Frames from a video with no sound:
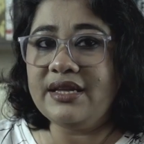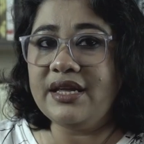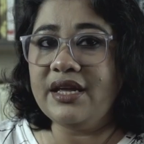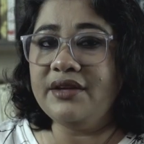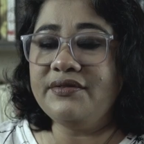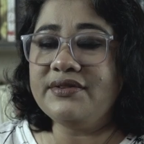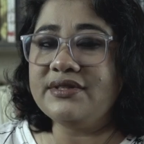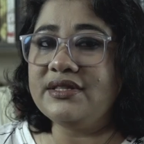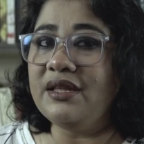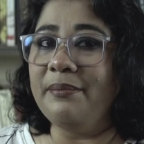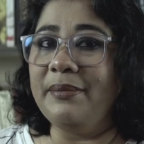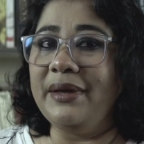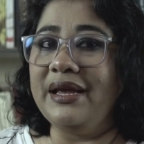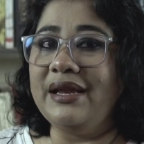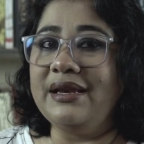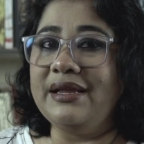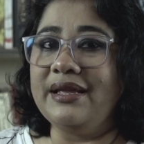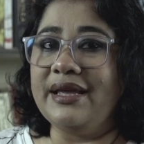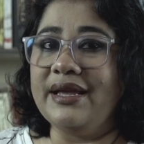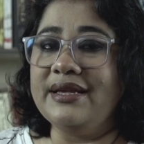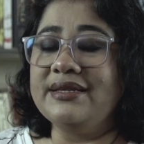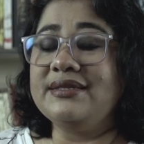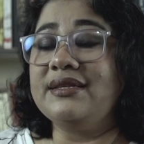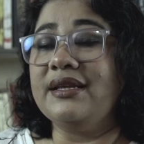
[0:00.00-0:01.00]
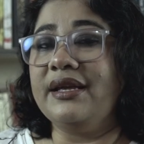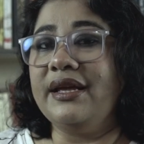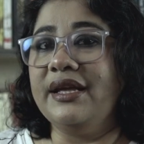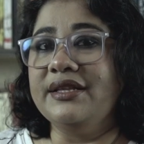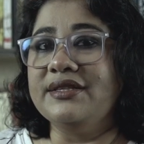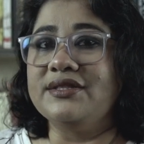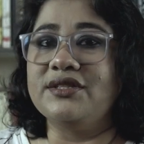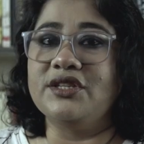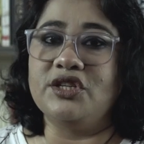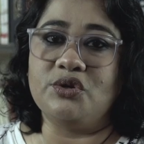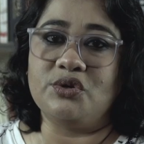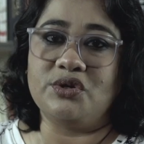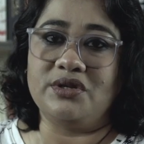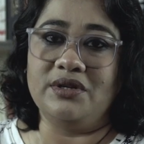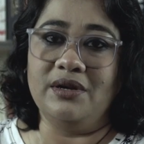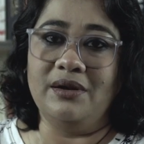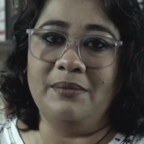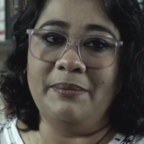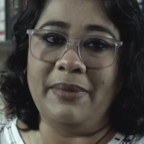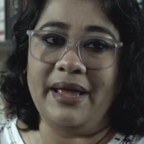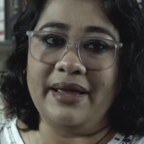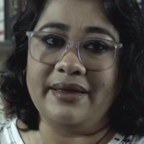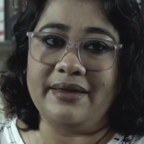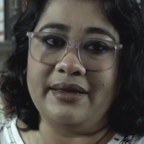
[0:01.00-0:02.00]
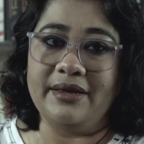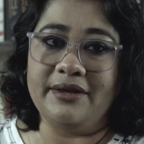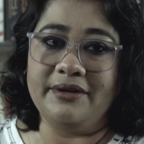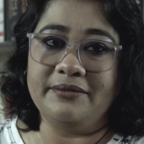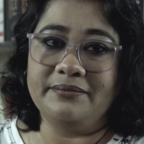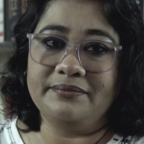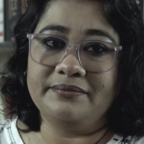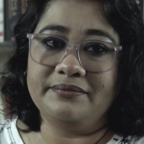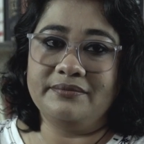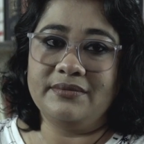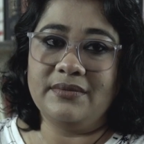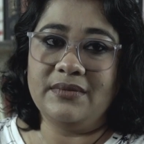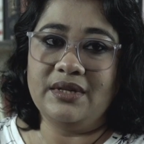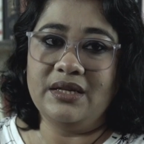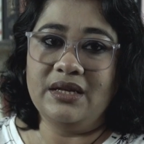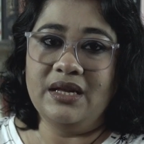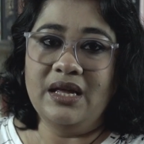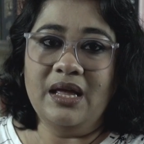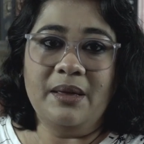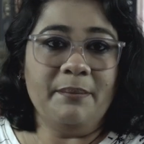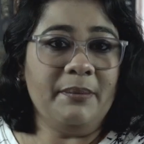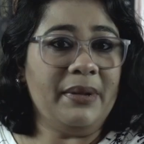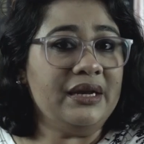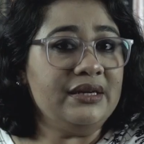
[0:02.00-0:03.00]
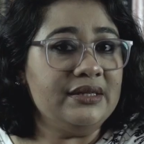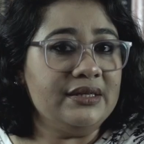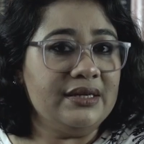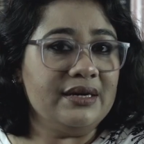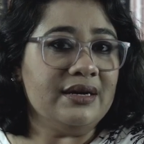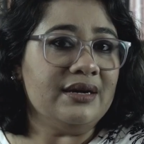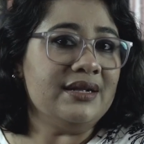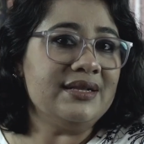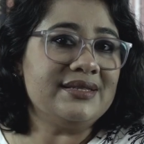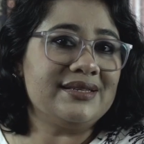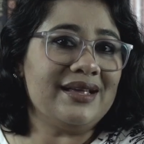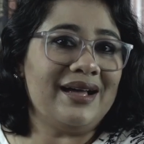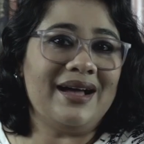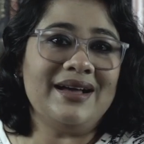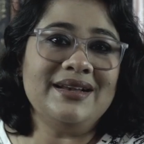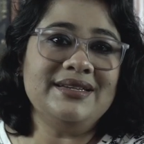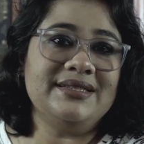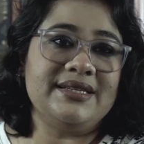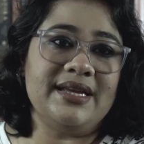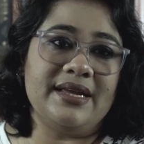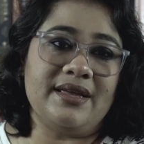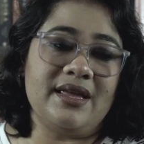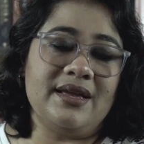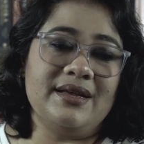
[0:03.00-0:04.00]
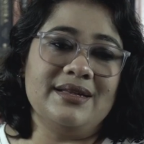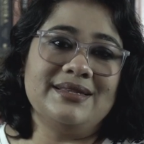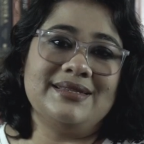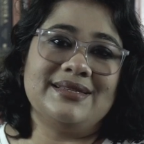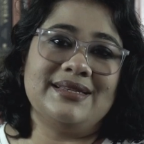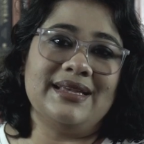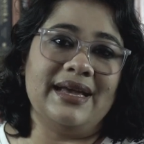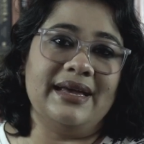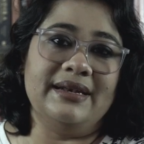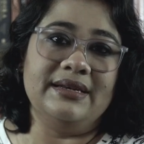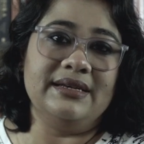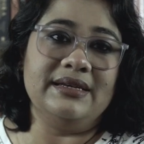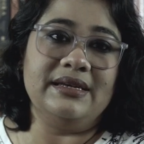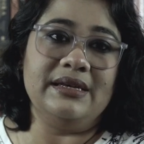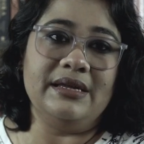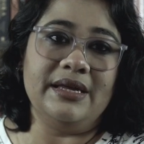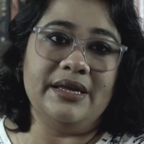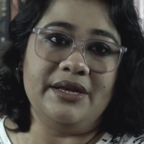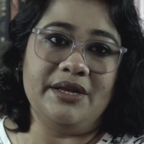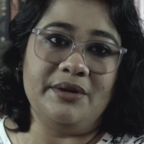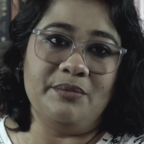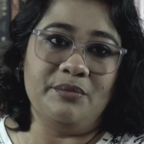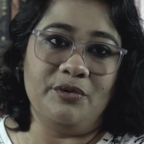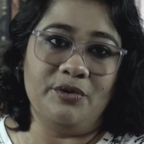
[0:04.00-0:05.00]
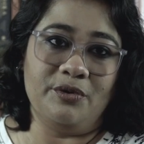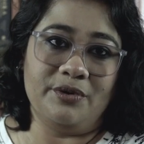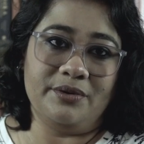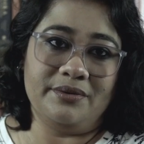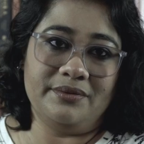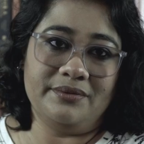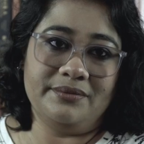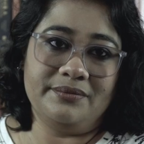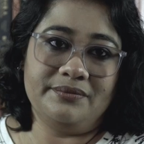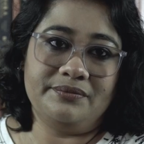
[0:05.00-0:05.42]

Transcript: gives the male gaze institutional backing. But girls aren't taking it silently anymore.